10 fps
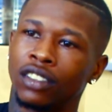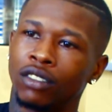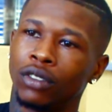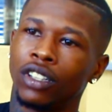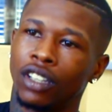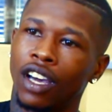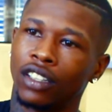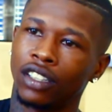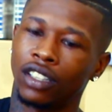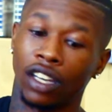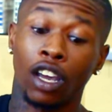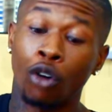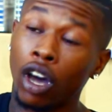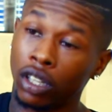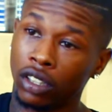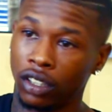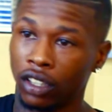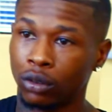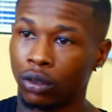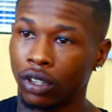Authentic and quality
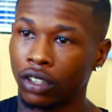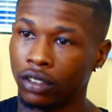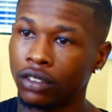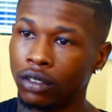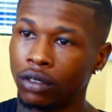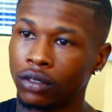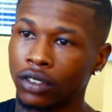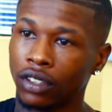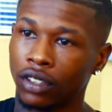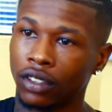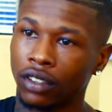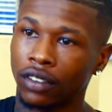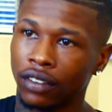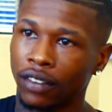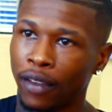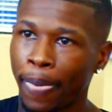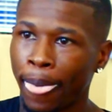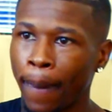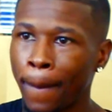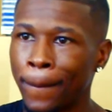as well. You know what I'm saying? I think that's like the
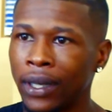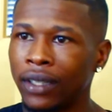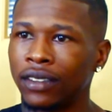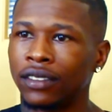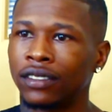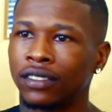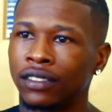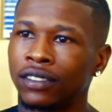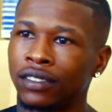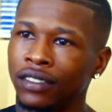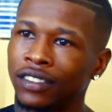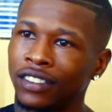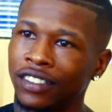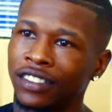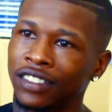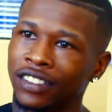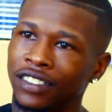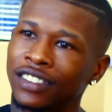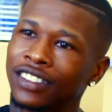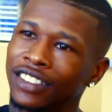perfect way to describe the brand
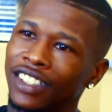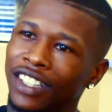that you have.